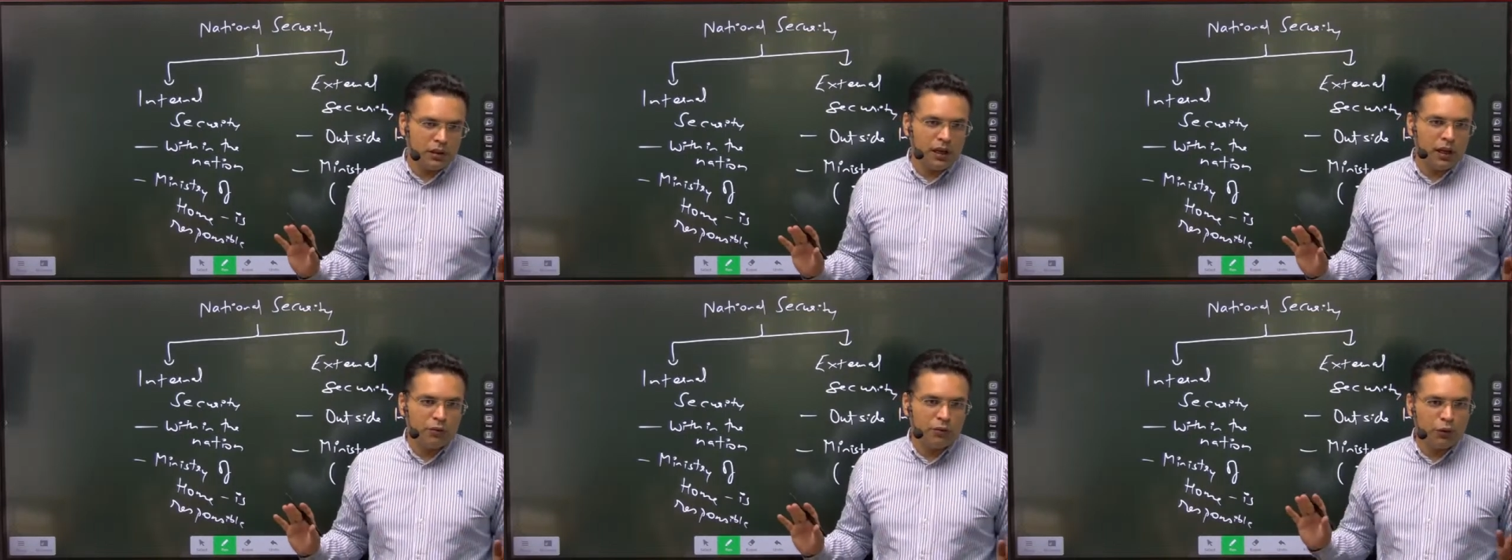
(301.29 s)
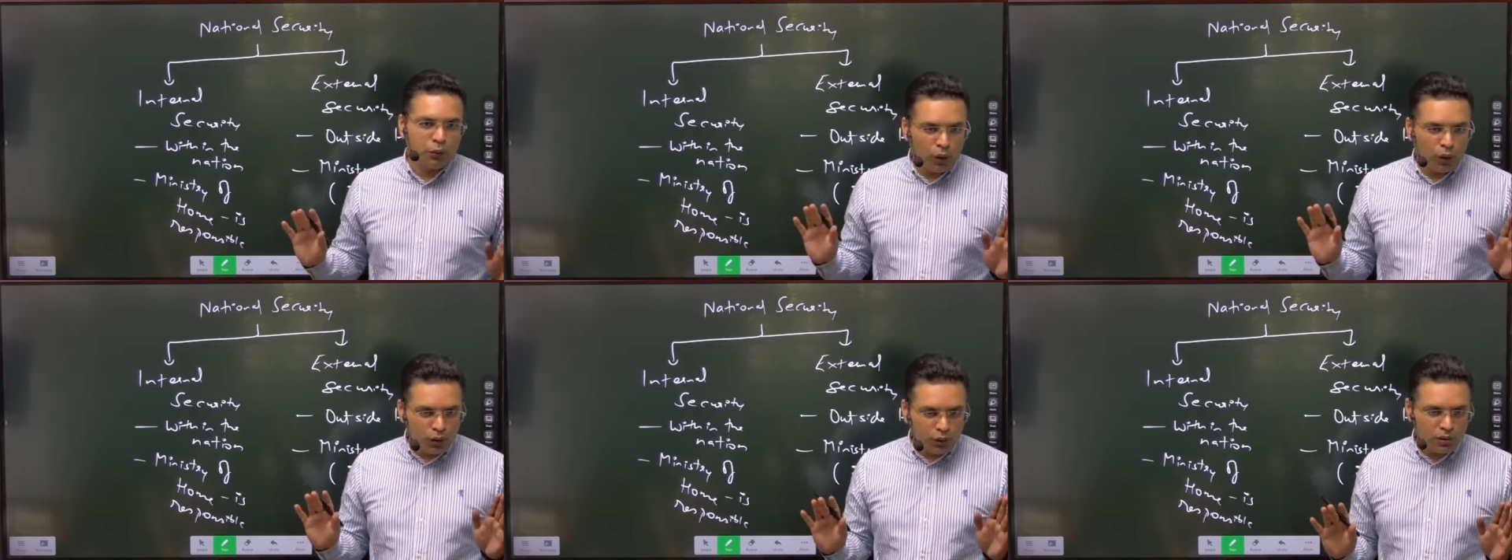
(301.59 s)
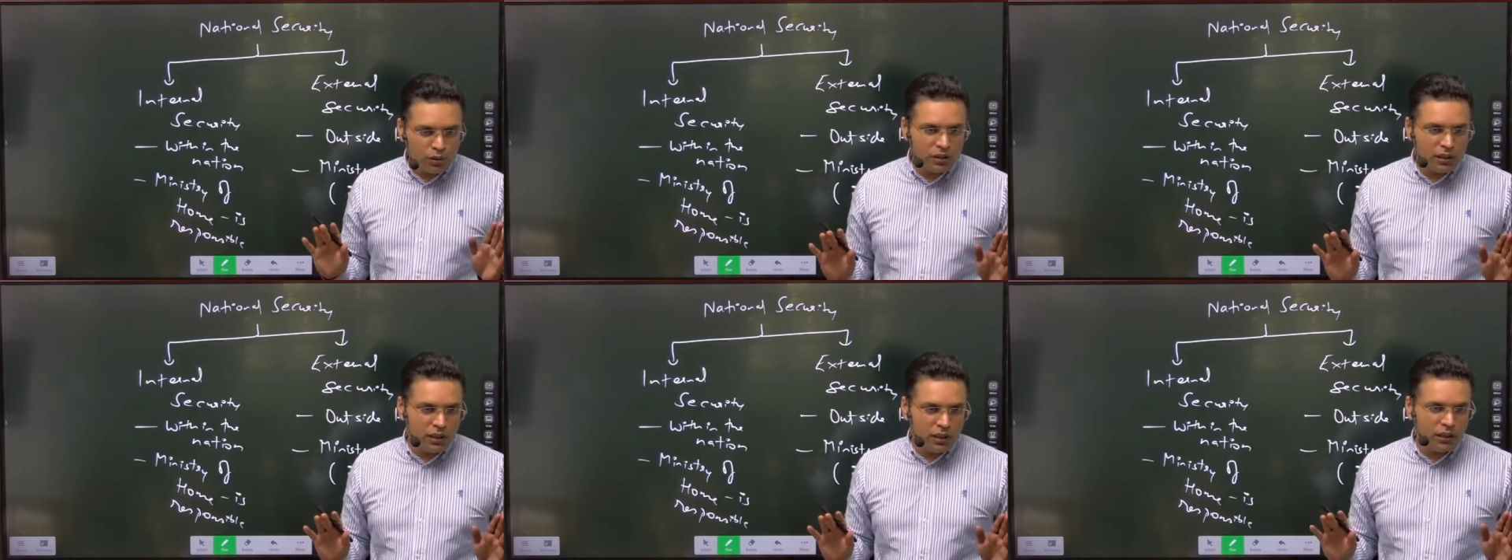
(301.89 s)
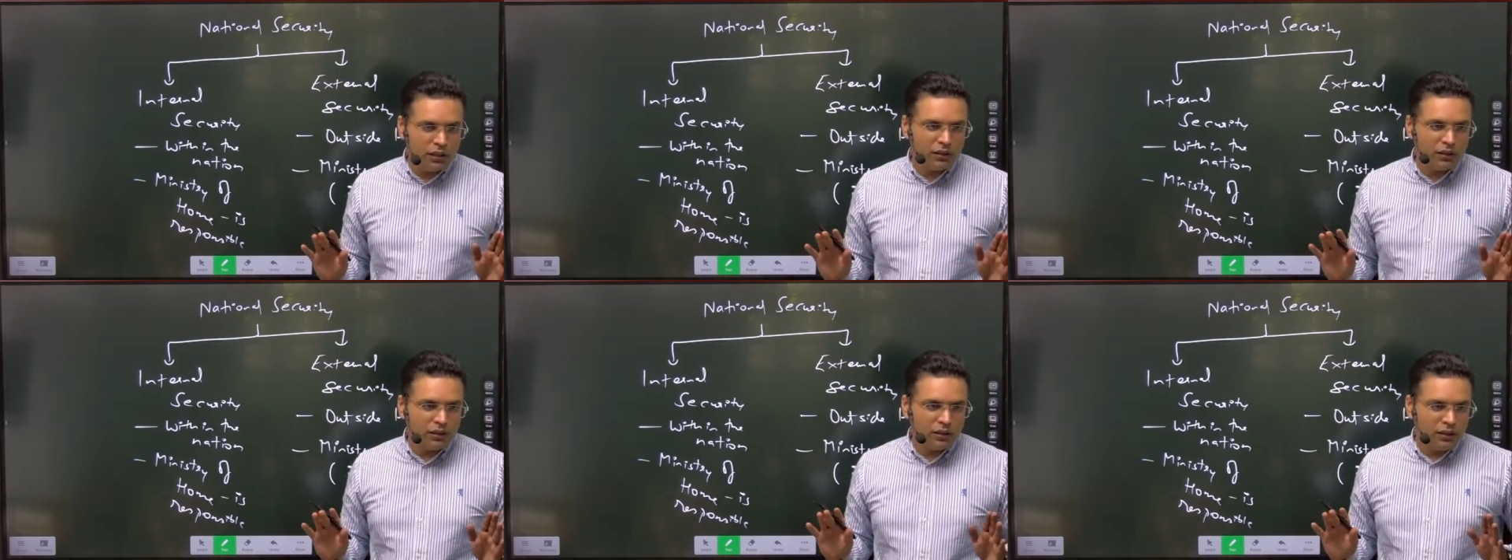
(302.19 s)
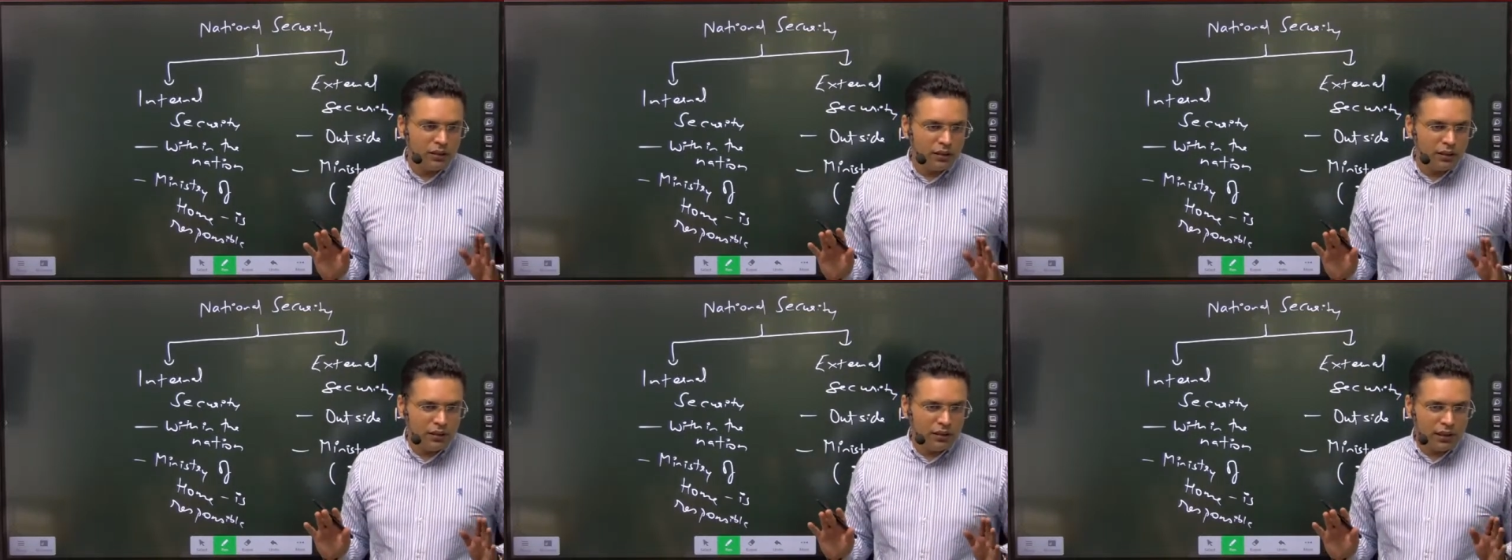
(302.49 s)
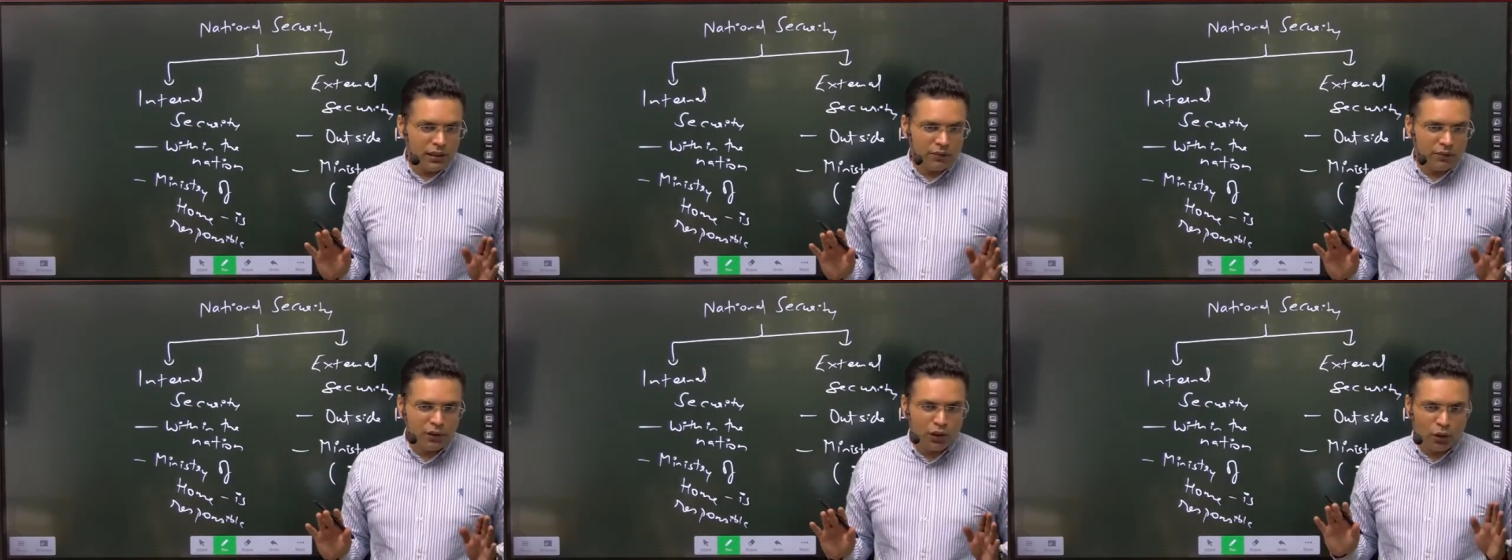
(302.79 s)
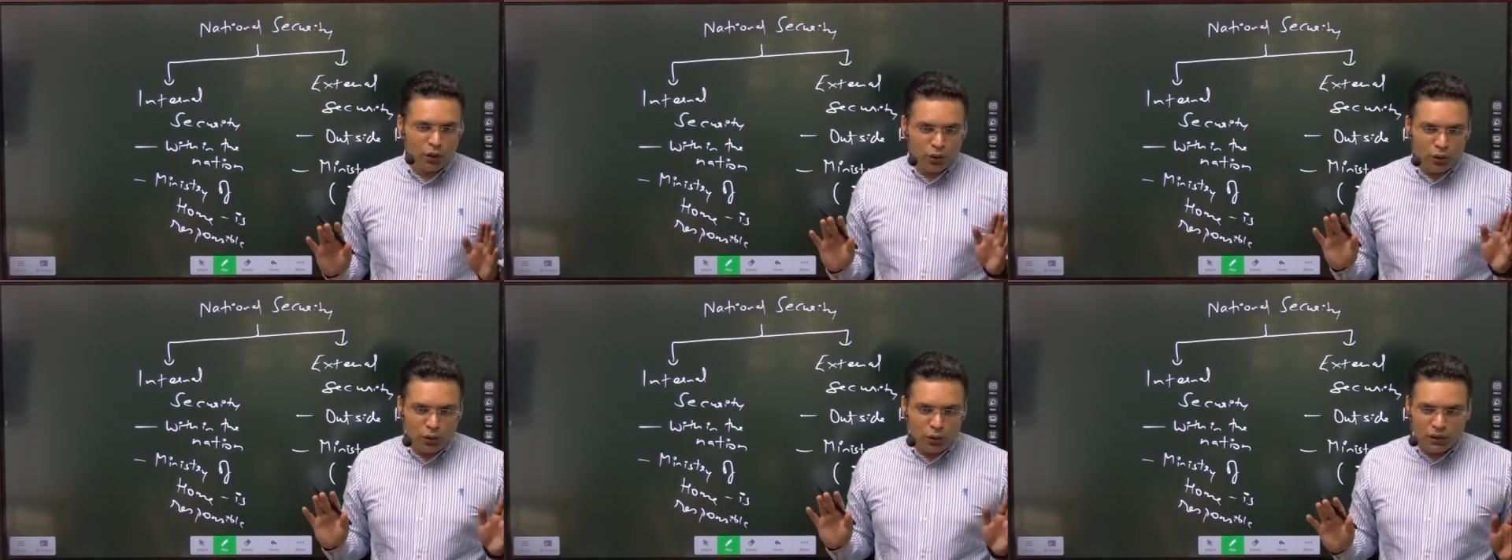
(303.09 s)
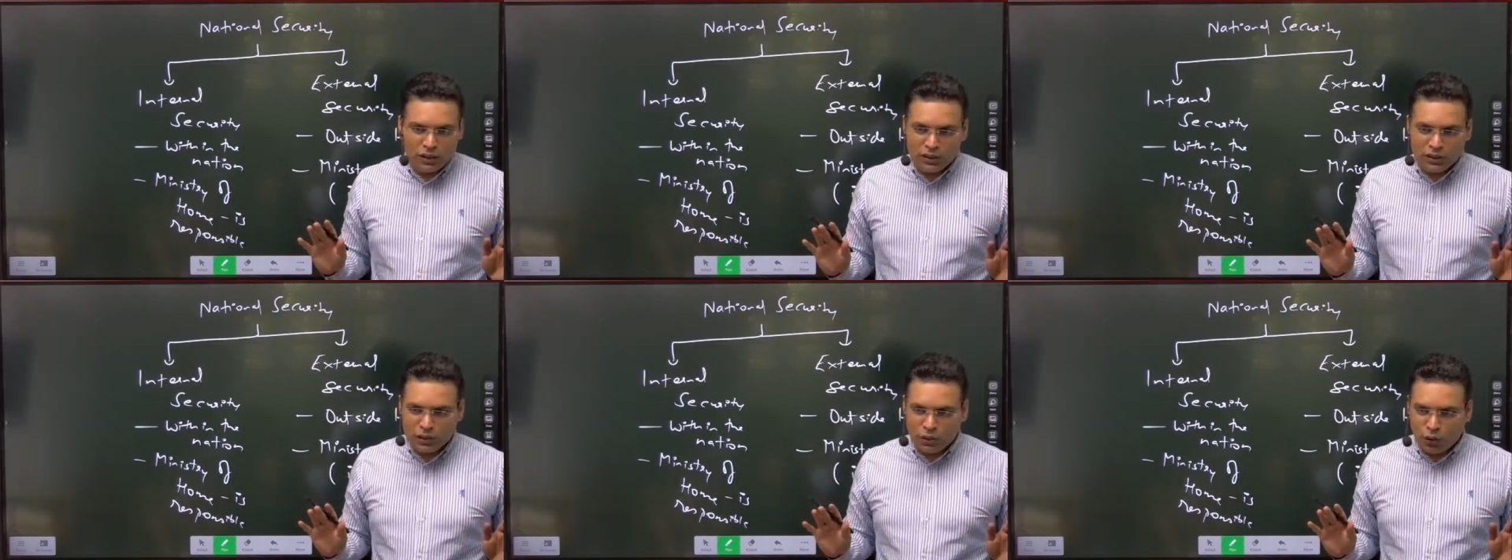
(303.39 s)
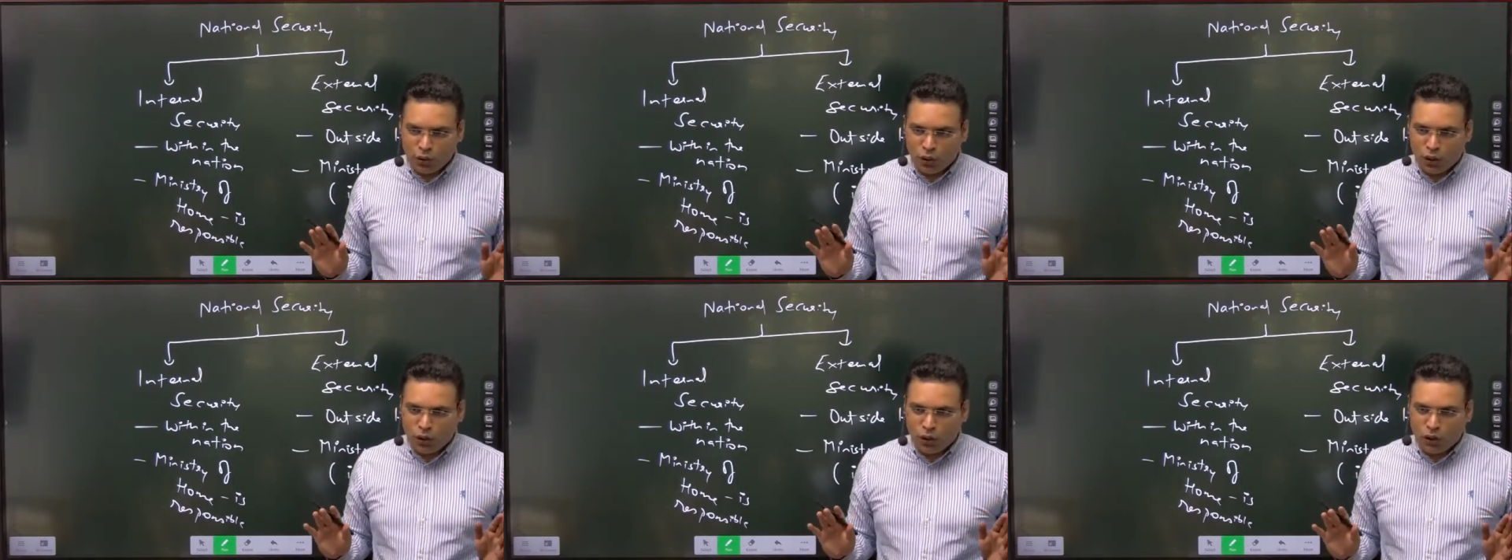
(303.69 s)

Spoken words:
If you want to see, if there is no law